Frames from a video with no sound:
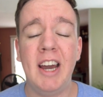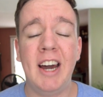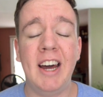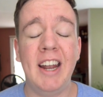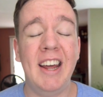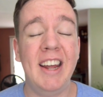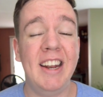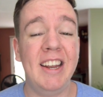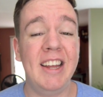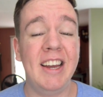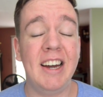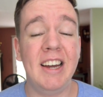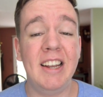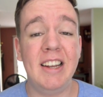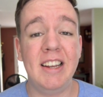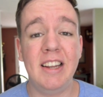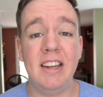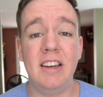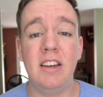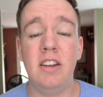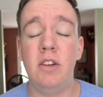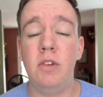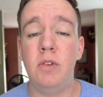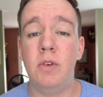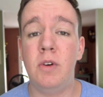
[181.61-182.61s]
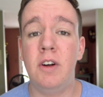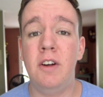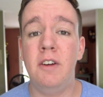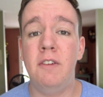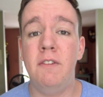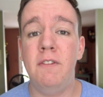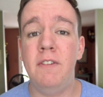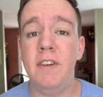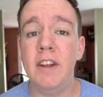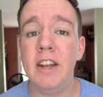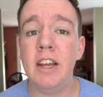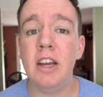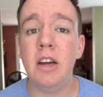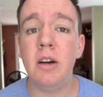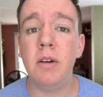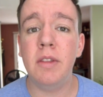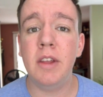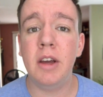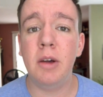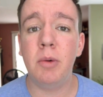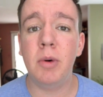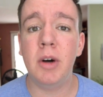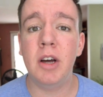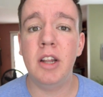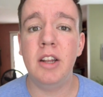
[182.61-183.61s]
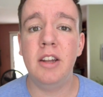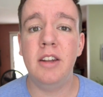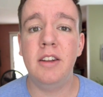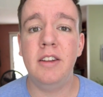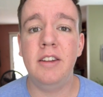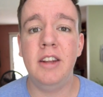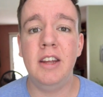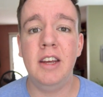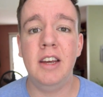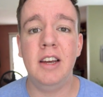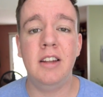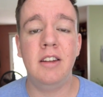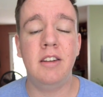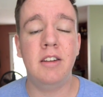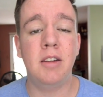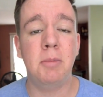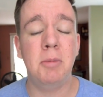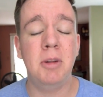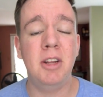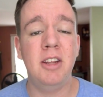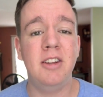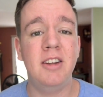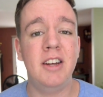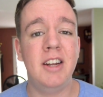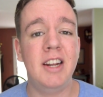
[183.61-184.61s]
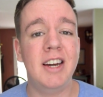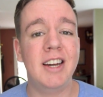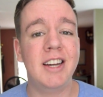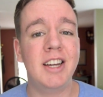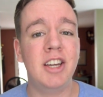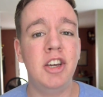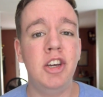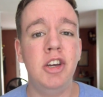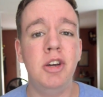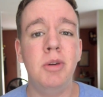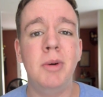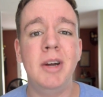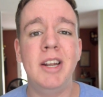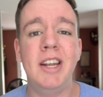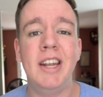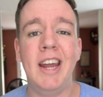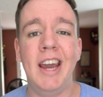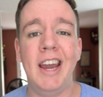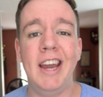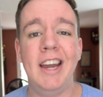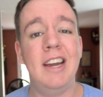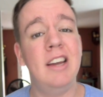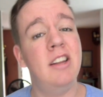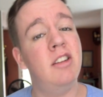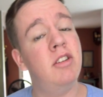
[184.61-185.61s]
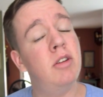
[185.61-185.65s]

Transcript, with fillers: had any ideas for a video they wanted to see, and somebody said a Q&A.